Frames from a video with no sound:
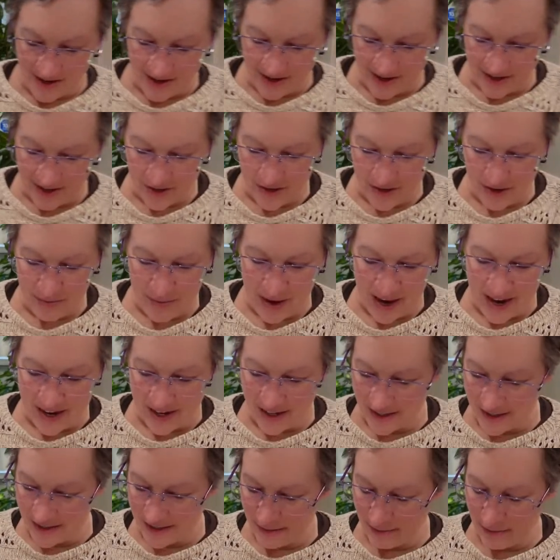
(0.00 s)
So I'm
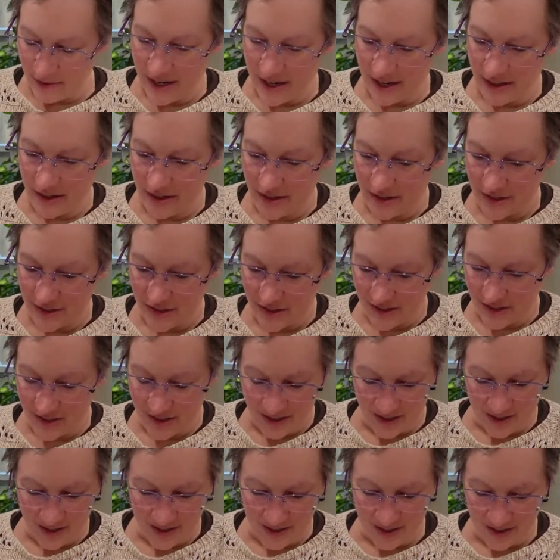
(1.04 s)
adding some
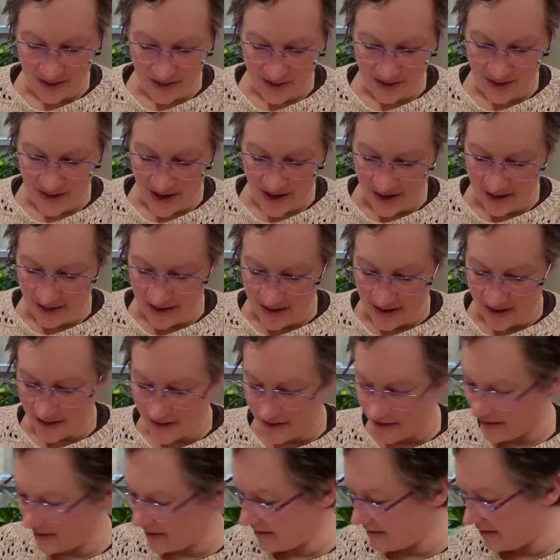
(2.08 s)
colors,
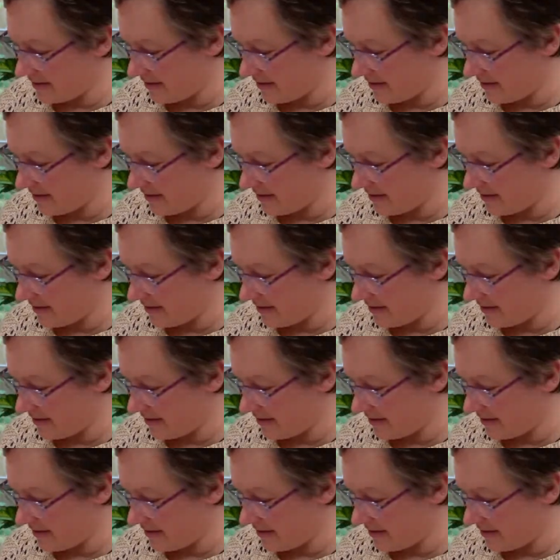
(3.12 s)
highlighters,